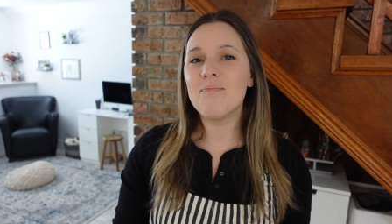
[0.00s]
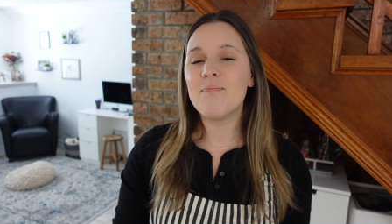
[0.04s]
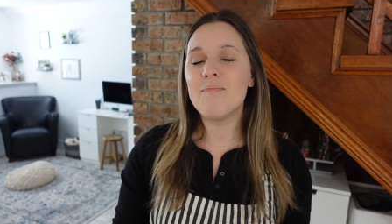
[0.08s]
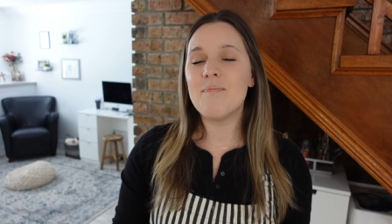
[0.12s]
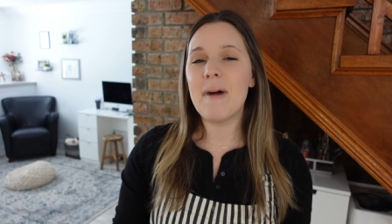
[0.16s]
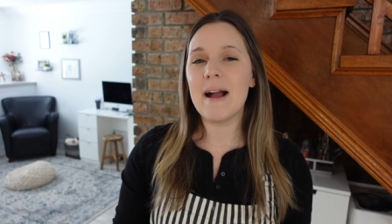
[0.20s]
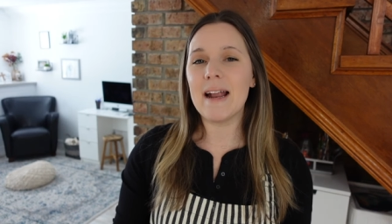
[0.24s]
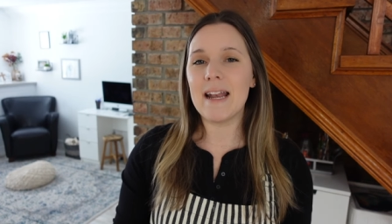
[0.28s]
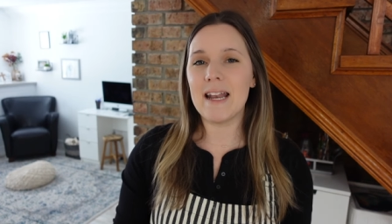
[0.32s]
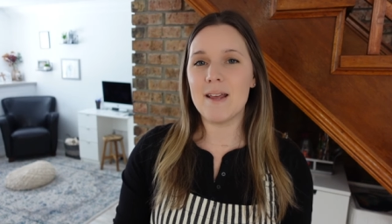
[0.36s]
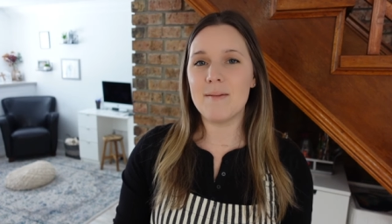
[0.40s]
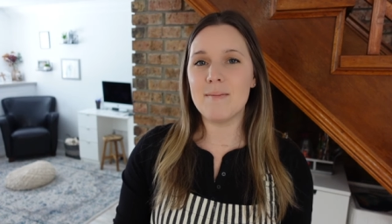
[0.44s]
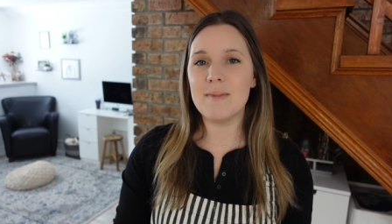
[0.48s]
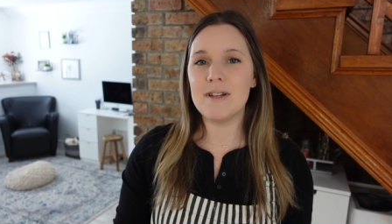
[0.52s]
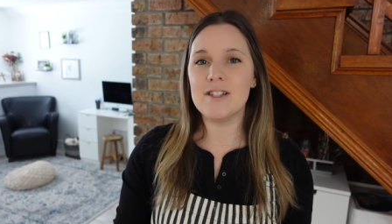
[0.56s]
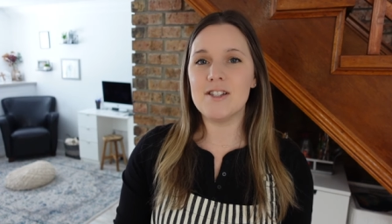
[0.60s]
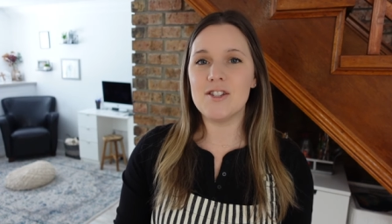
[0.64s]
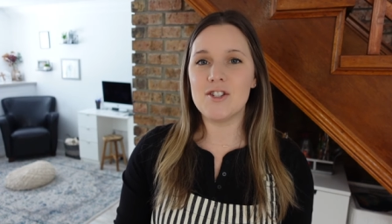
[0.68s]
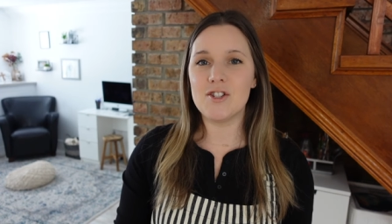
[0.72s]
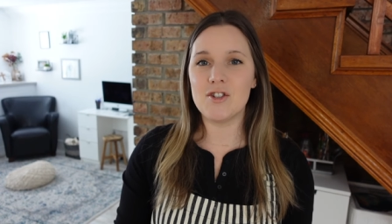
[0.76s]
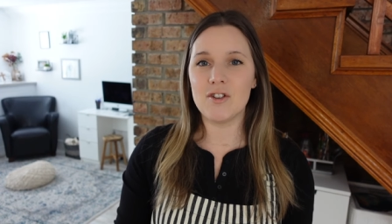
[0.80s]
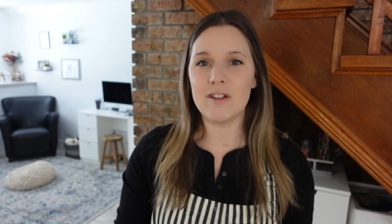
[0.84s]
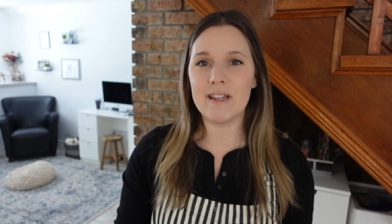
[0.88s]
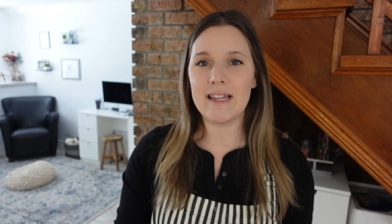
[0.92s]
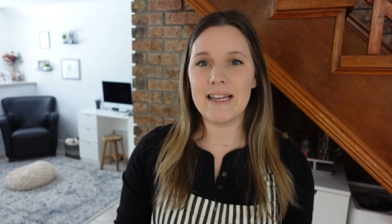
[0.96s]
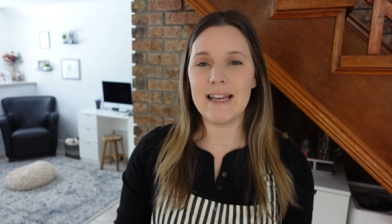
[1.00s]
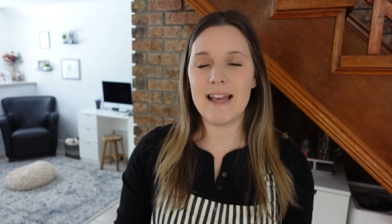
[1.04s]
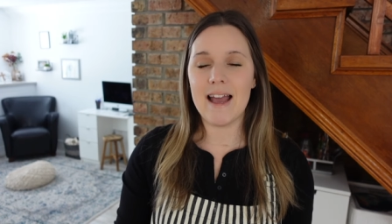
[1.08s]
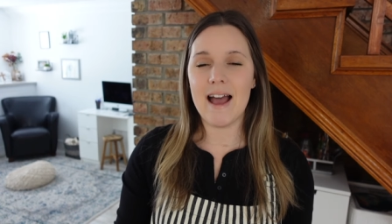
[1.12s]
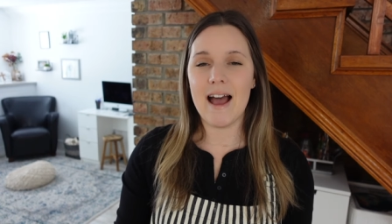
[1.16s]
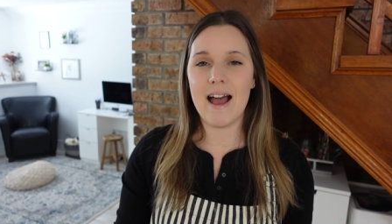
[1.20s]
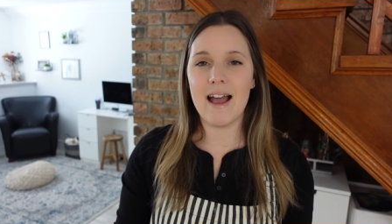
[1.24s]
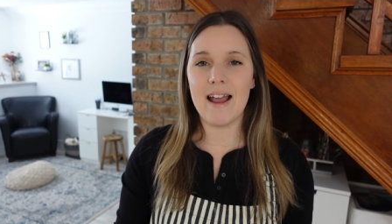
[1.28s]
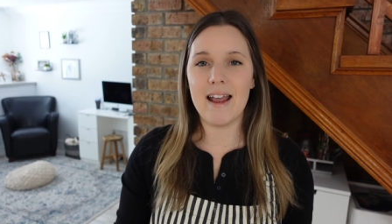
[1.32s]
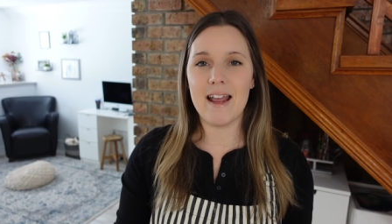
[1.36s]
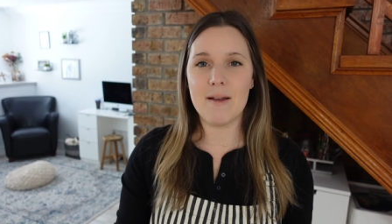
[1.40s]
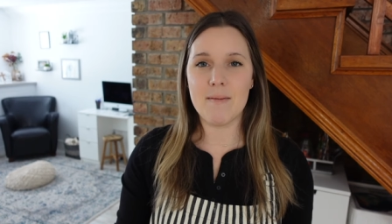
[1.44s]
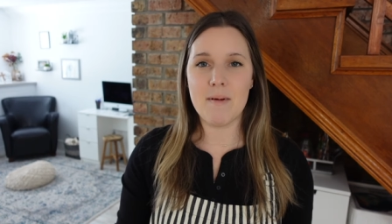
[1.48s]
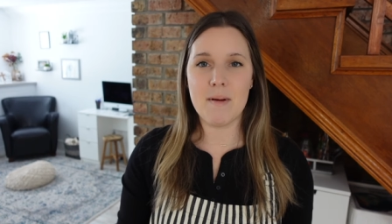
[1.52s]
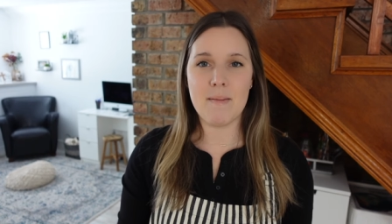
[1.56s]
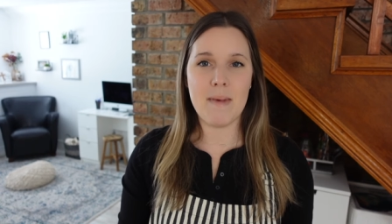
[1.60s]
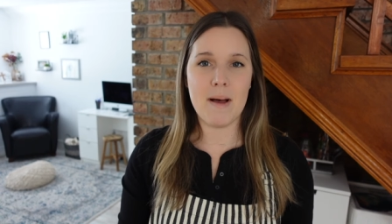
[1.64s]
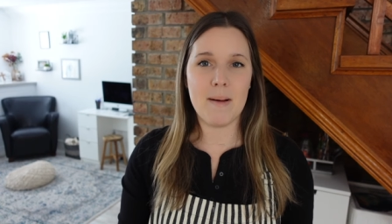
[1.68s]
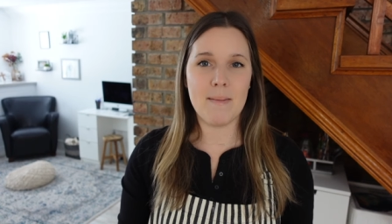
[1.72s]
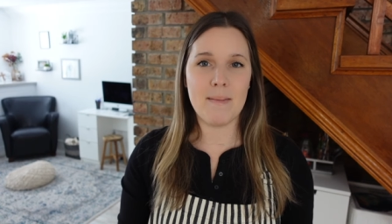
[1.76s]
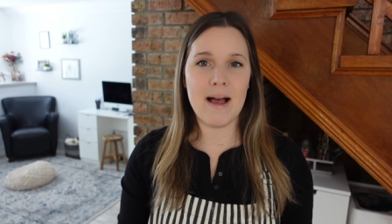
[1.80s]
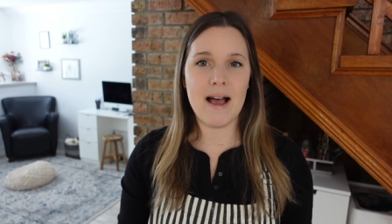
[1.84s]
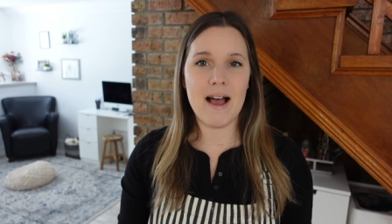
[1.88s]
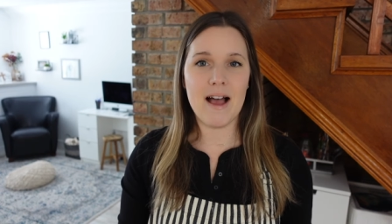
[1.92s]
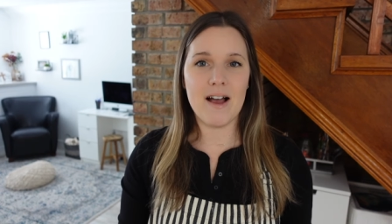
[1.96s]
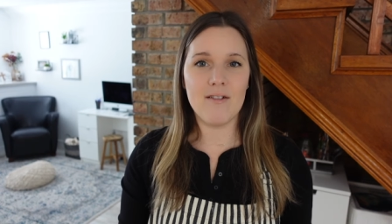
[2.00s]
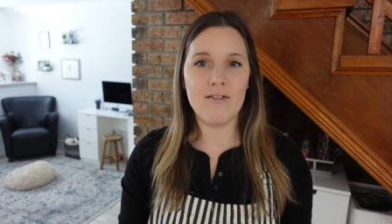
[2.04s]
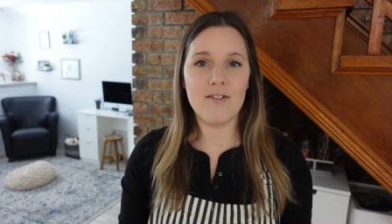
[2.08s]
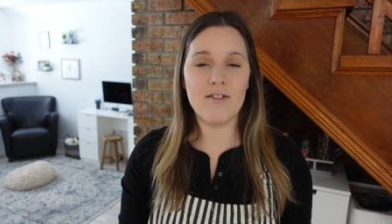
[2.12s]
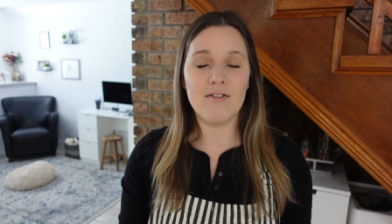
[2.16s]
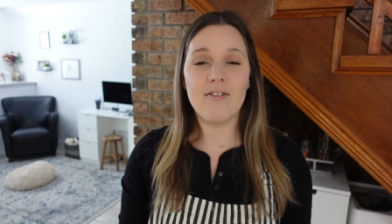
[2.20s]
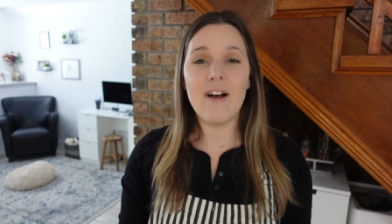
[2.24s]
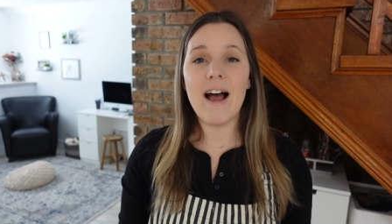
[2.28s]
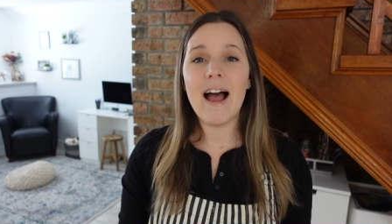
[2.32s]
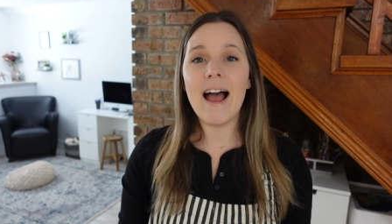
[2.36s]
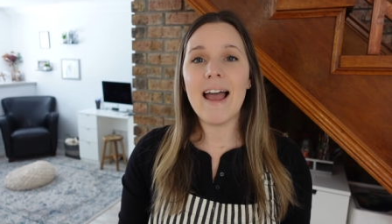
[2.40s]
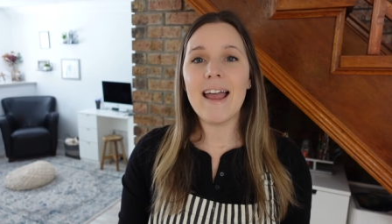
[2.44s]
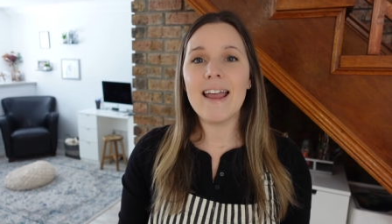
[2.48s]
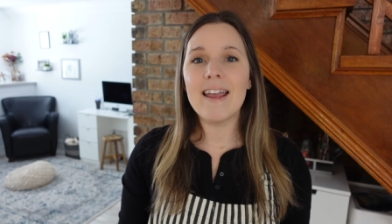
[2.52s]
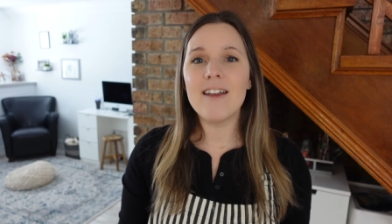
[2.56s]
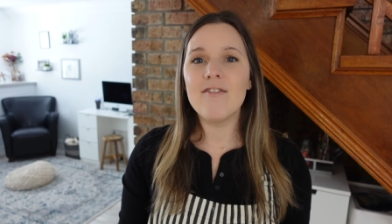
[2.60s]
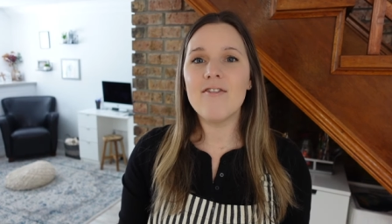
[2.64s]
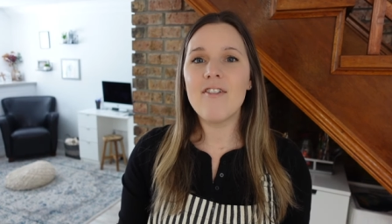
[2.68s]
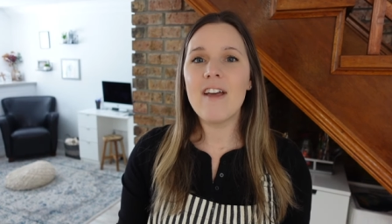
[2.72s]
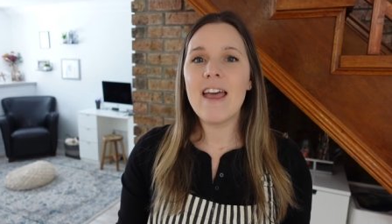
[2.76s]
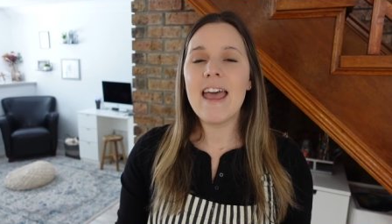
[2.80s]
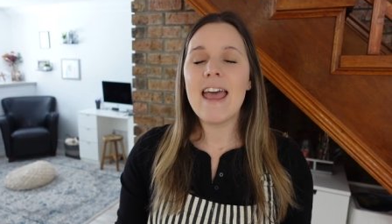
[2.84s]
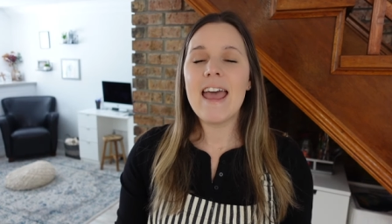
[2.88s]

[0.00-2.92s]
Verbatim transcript: My name is Julie. I am a mom of five